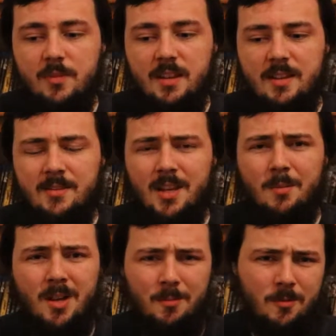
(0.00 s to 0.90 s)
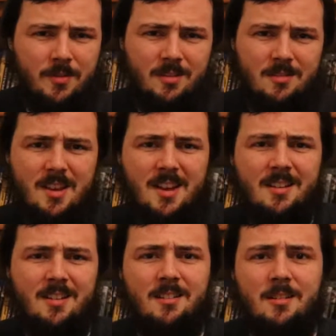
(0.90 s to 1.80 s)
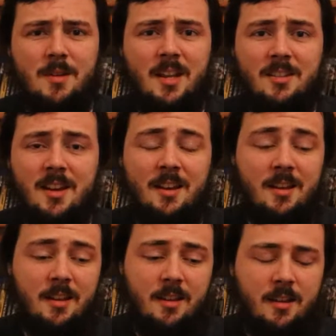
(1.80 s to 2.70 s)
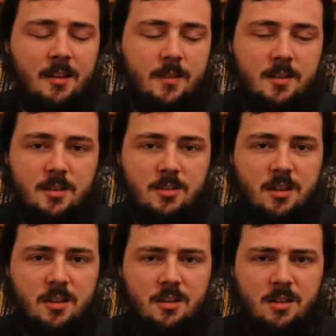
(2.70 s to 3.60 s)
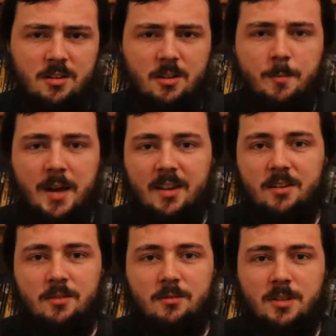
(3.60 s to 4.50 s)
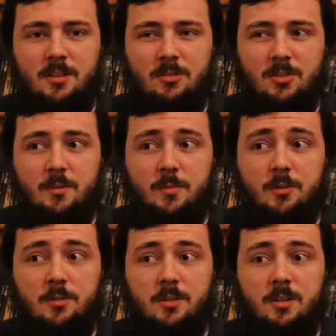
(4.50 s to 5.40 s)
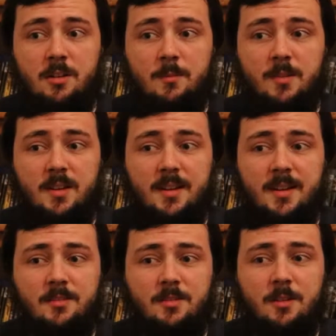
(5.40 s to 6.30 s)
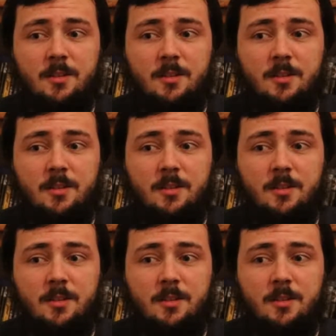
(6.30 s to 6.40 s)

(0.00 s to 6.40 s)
they've set up a couple of things there, and yeah, this is panned really across the board, and